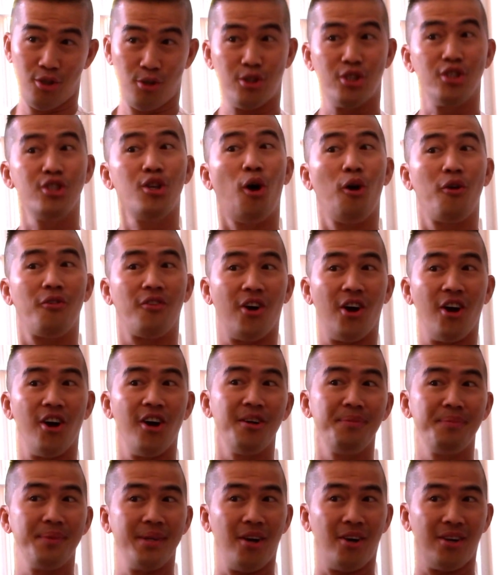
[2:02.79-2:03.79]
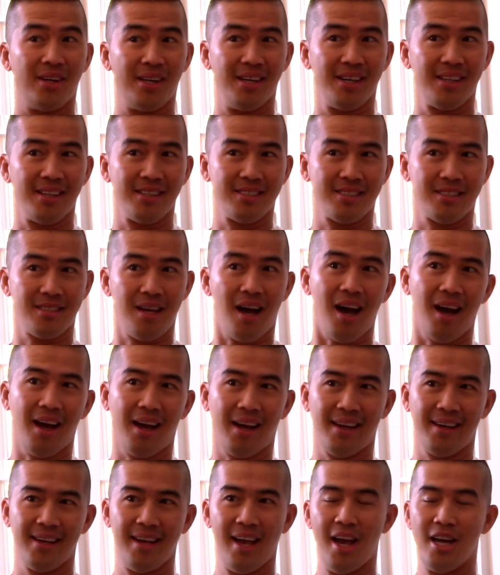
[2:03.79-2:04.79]
she overheard me on the other
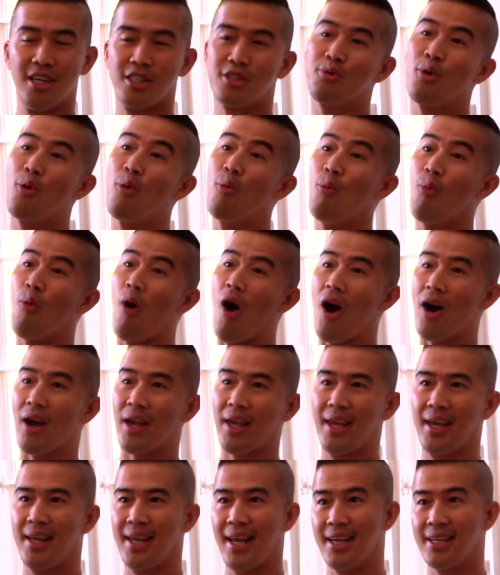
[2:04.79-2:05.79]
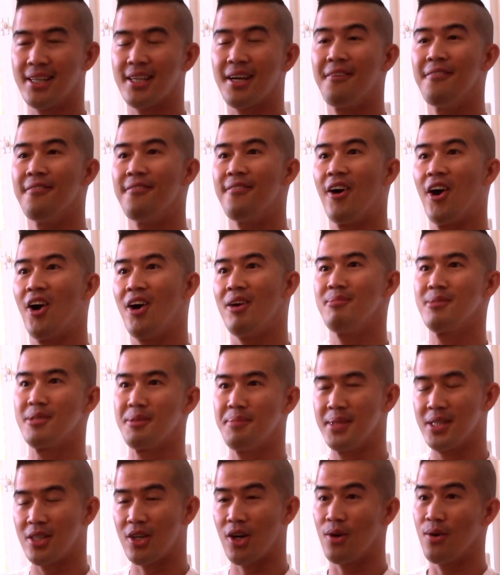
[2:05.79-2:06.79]
side. She will walk in and confirm to
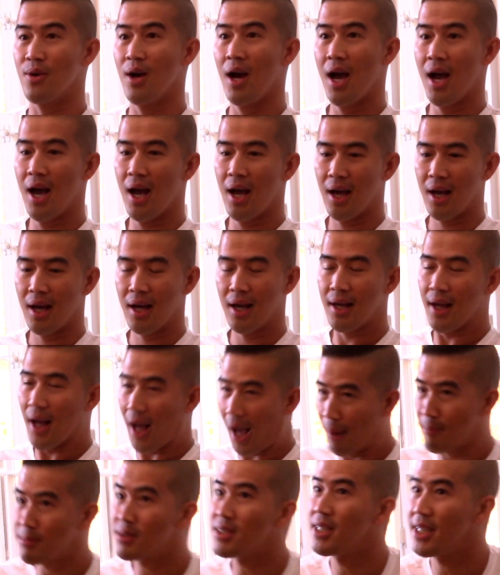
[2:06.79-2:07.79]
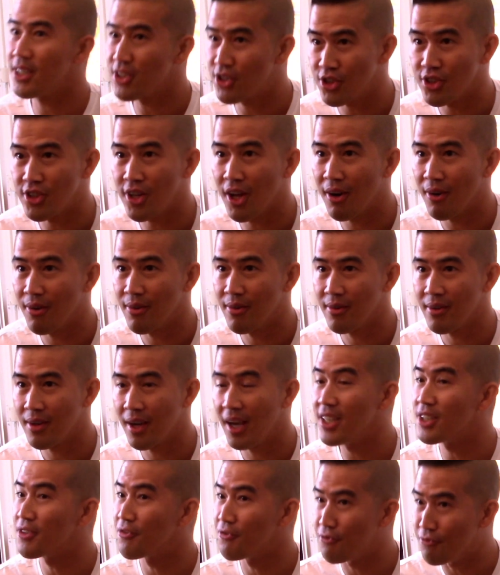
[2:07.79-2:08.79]
me, go, I'm just letting you know,
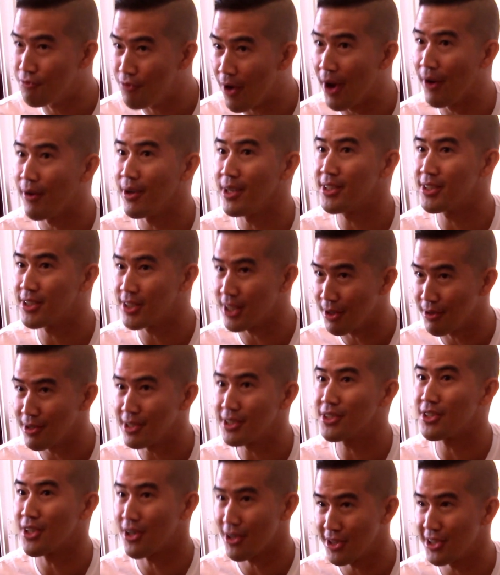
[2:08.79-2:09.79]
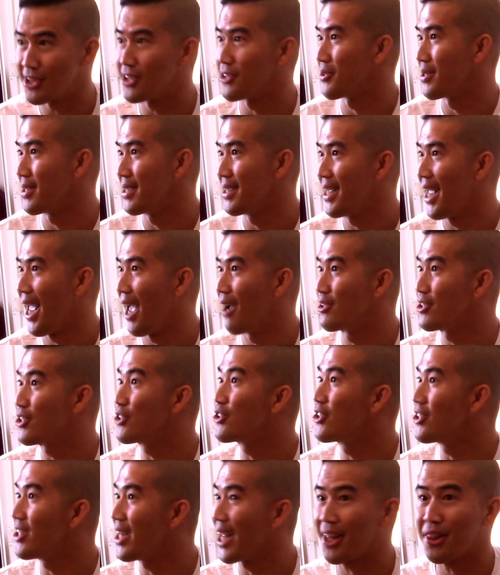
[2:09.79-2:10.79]
it's very serious surgery. And she
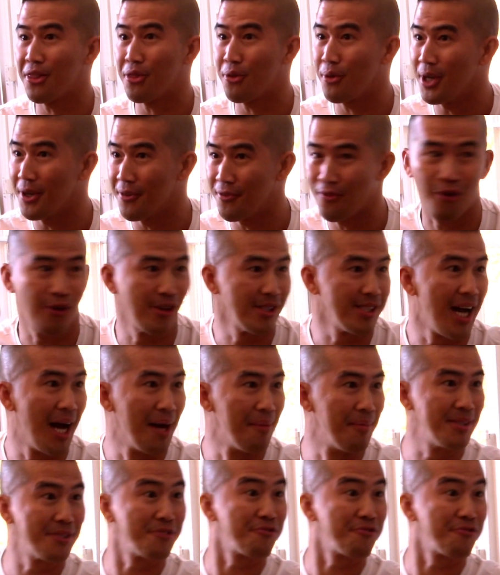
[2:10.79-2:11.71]
did it like 3 or 4 times. It's